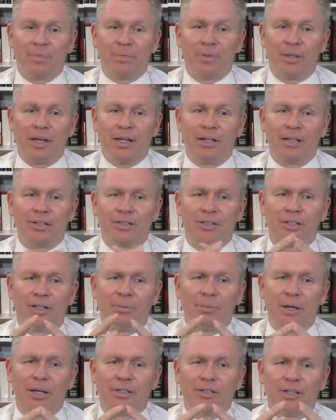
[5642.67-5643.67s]
And it's an
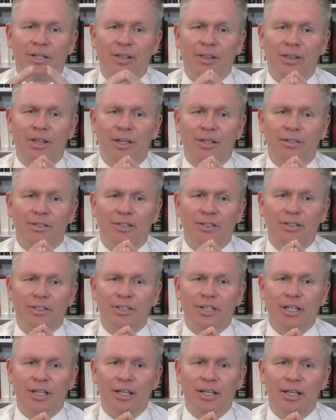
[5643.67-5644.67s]
amazing thing to
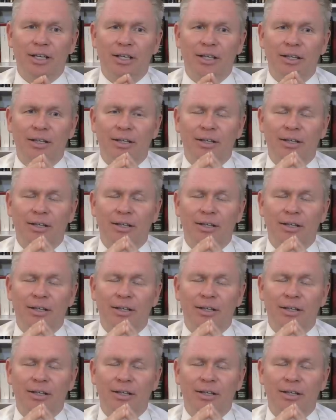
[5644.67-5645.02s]
see